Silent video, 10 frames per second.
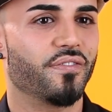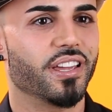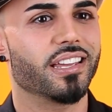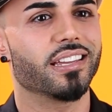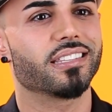
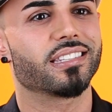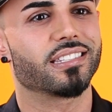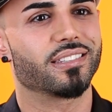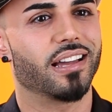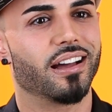
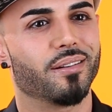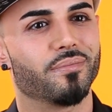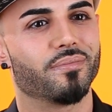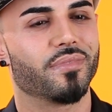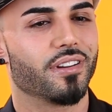fitteds,
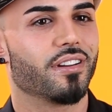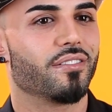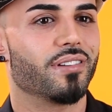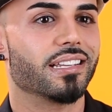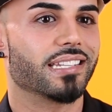
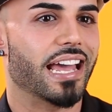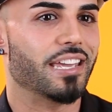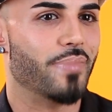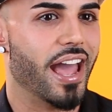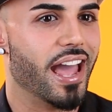really
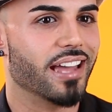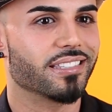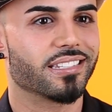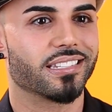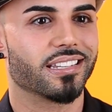saggy
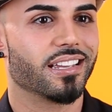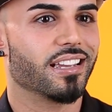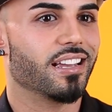pants.